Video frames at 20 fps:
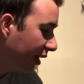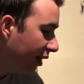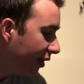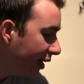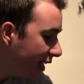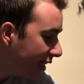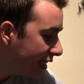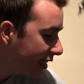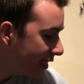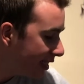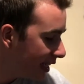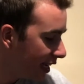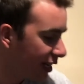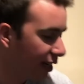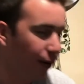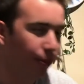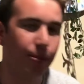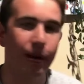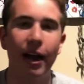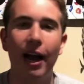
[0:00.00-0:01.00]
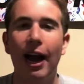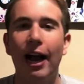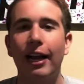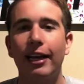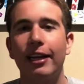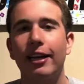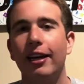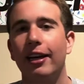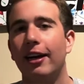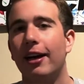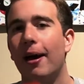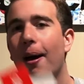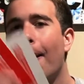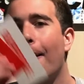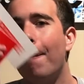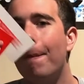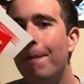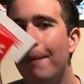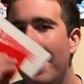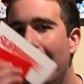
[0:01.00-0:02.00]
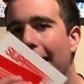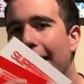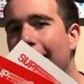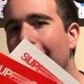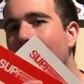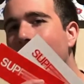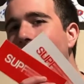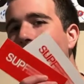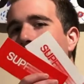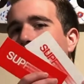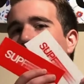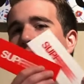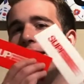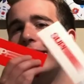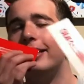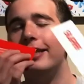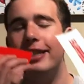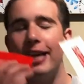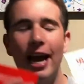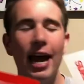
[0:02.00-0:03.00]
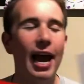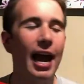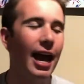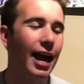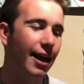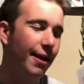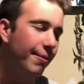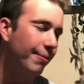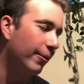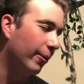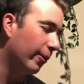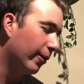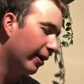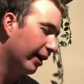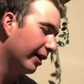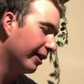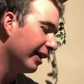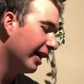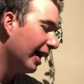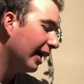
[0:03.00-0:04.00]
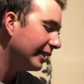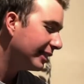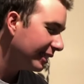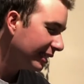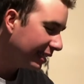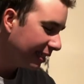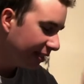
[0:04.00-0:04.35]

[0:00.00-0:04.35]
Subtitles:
this sticker pack made the day, boy. That's,